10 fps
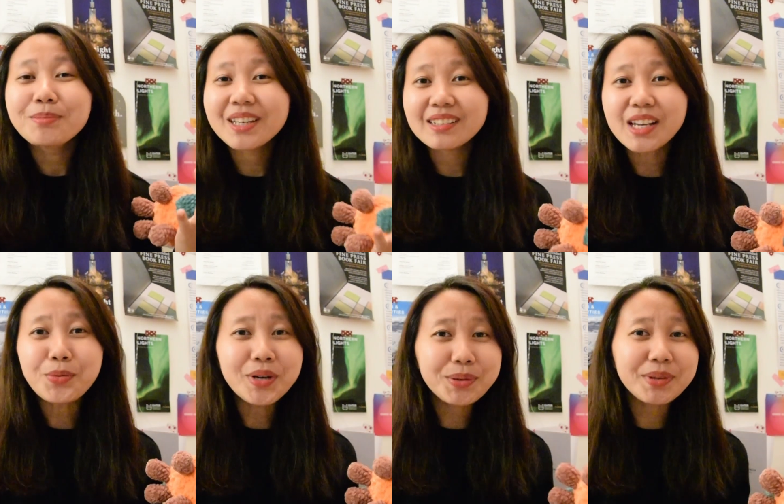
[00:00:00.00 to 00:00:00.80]
because I
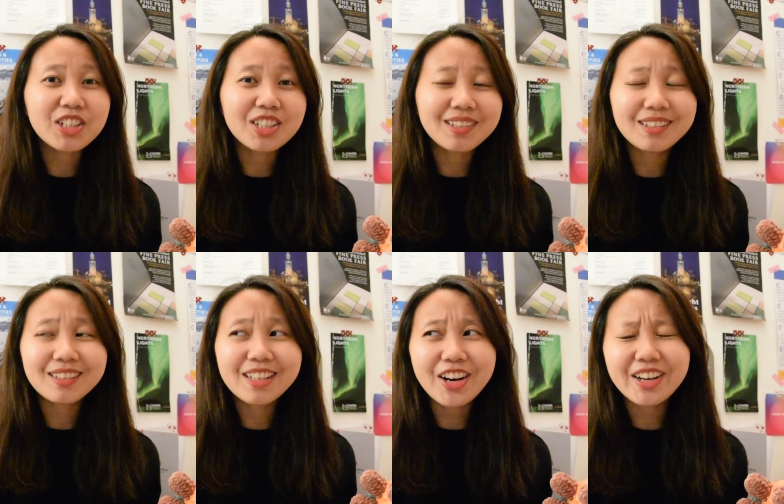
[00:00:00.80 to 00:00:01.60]
work with
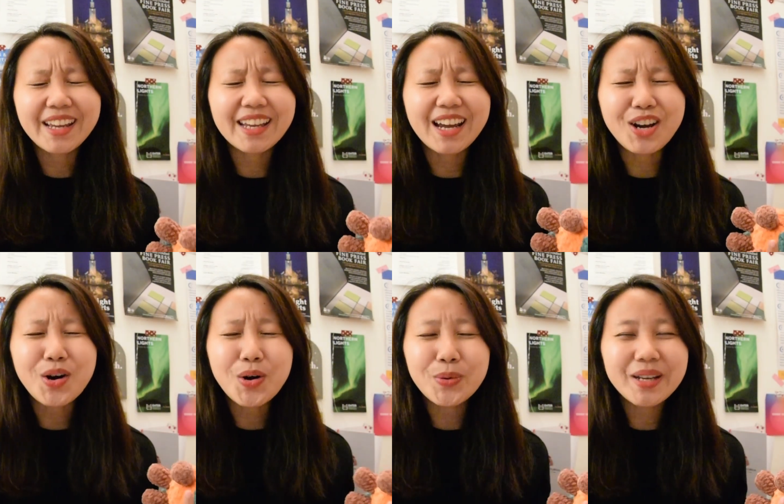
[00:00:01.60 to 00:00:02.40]
chenille yarn and I
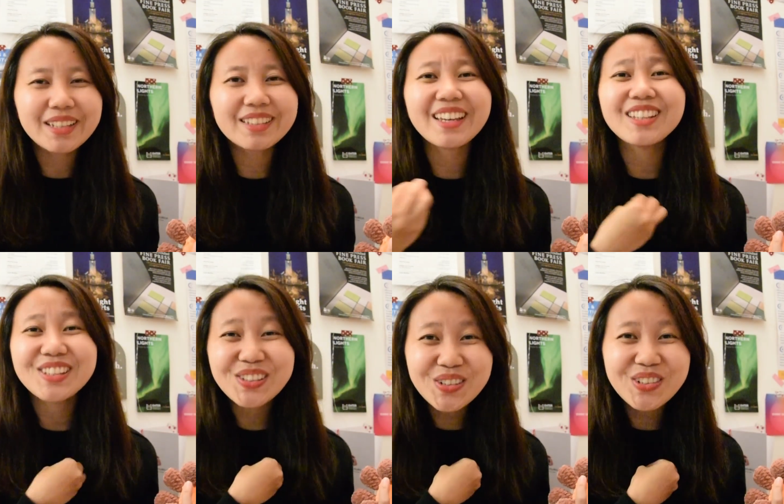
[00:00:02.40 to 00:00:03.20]
always get
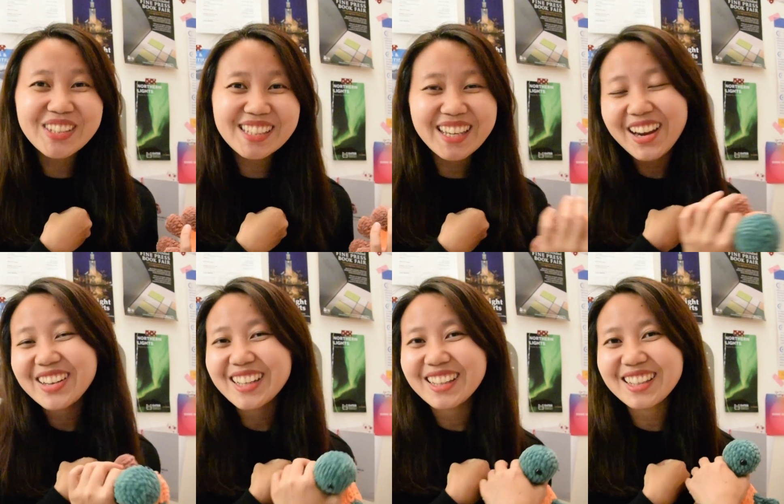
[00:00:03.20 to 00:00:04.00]
so
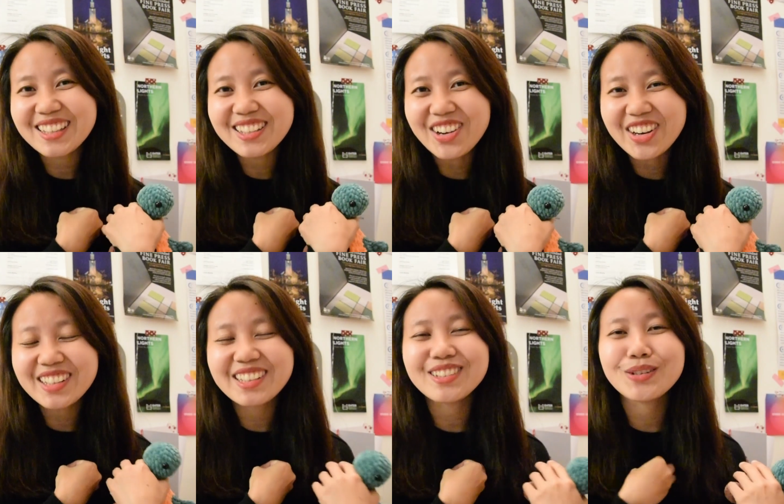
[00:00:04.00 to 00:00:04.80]
scared that the
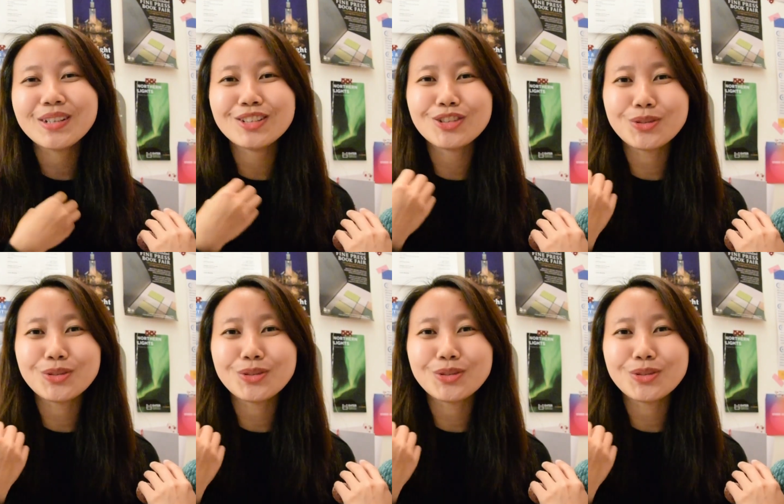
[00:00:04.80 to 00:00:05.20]
yarn is going